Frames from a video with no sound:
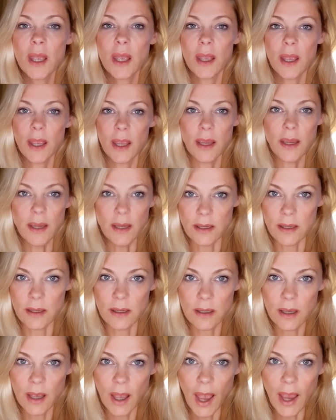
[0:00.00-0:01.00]

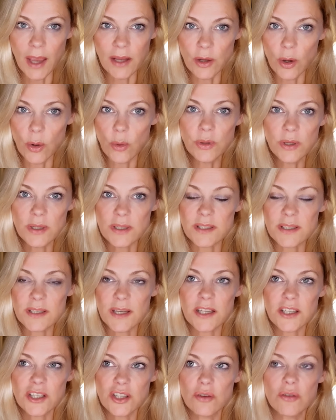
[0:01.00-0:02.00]
Hey, I noticed
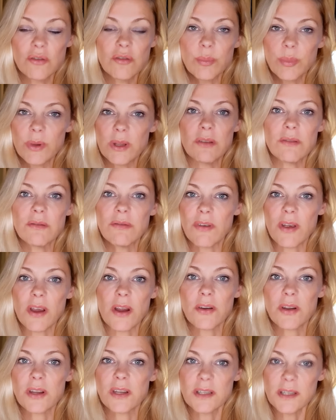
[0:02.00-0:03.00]
that you've been
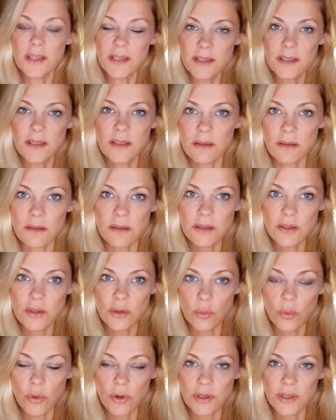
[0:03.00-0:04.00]
very distant
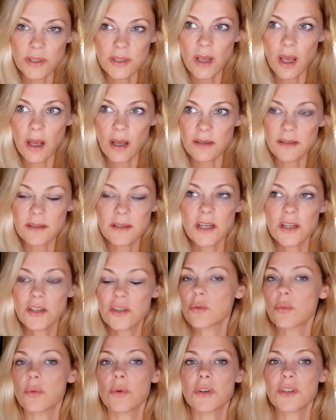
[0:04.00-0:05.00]
towards us and
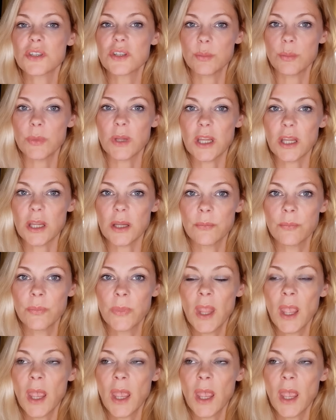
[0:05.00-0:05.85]
towards me,